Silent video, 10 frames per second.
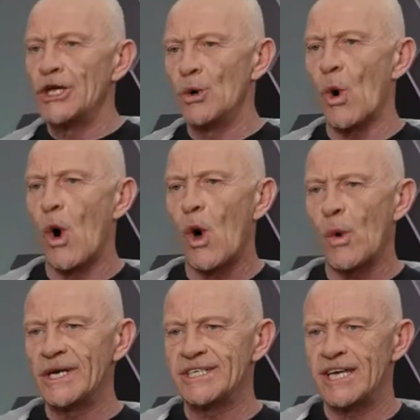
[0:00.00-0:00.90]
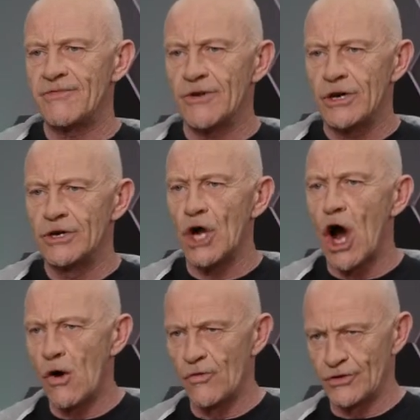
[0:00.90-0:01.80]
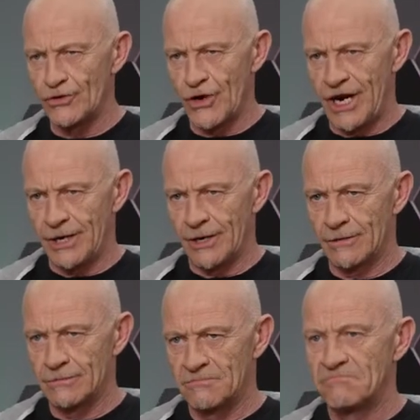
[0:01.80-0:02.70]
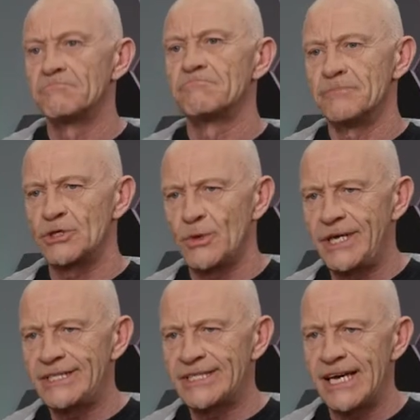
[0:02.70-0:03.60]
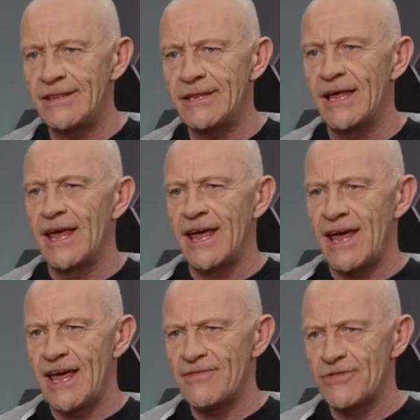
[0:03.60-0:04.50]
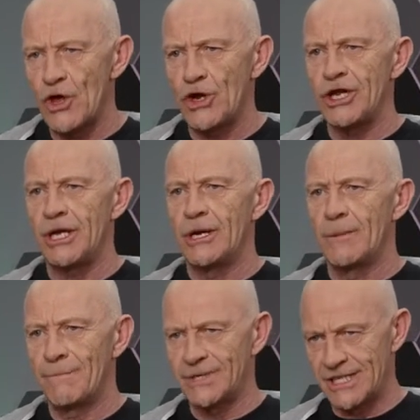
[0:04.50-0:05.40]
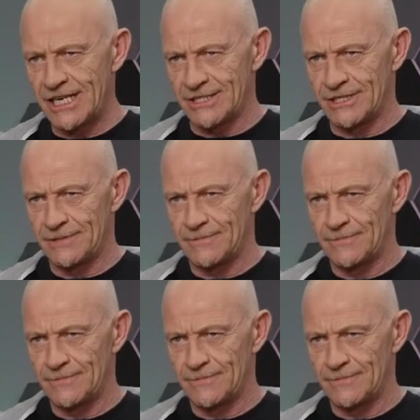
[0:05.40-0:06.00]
You always give an overdrain between 10 and 30%.